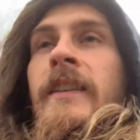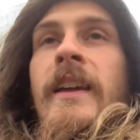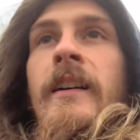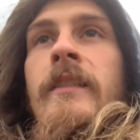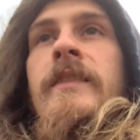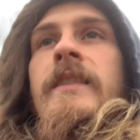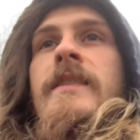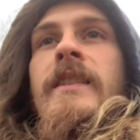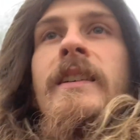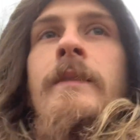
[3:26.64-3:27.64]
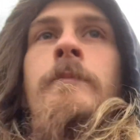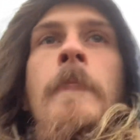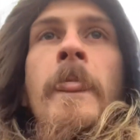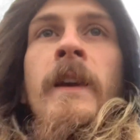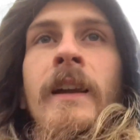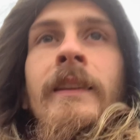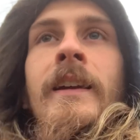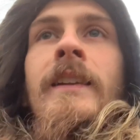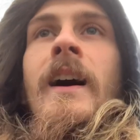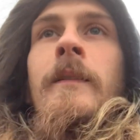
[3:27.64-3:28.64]
they on your team, and they
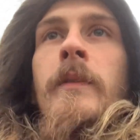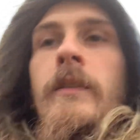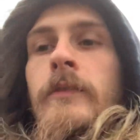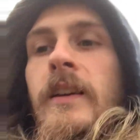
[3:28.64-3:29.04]
not, bro.